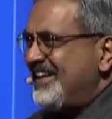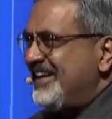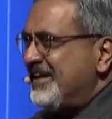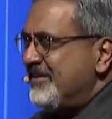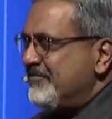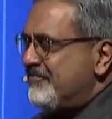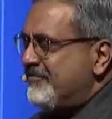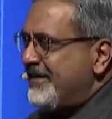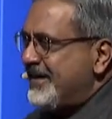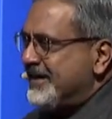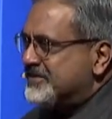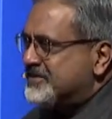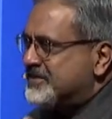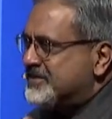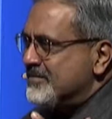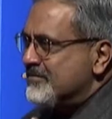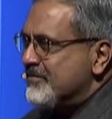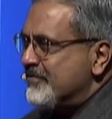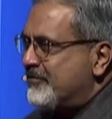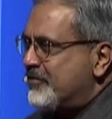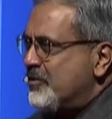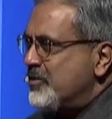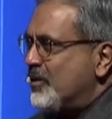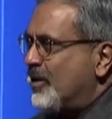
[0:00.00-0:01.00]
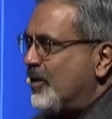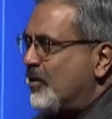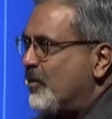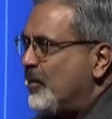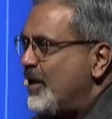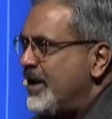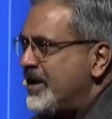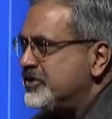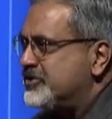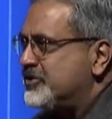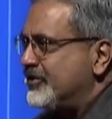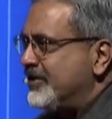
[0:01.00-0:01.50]
In fact, some of you are
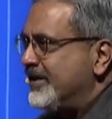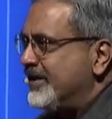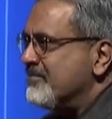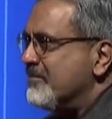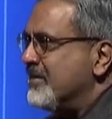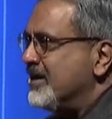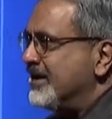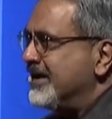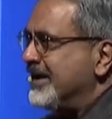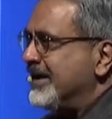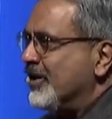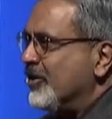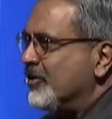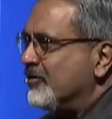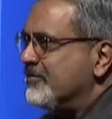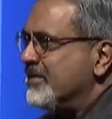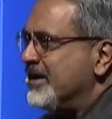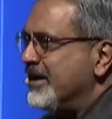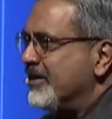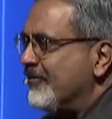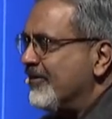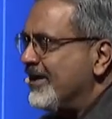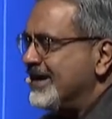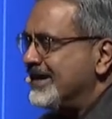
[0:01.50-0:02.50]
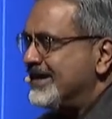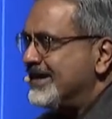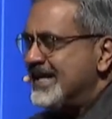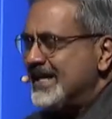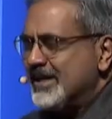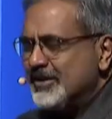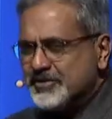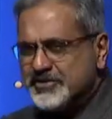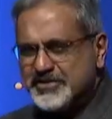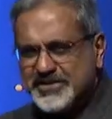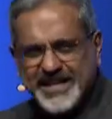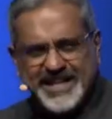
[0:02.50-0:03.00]
wagering money on me right
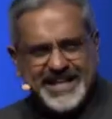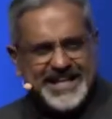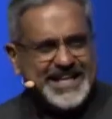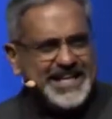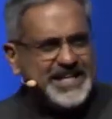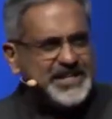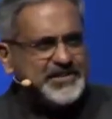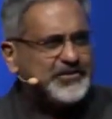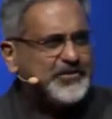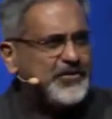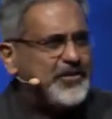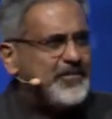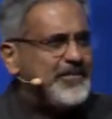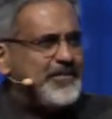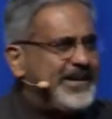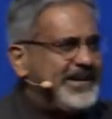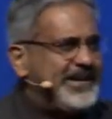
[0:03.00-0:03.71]
now, saying he's from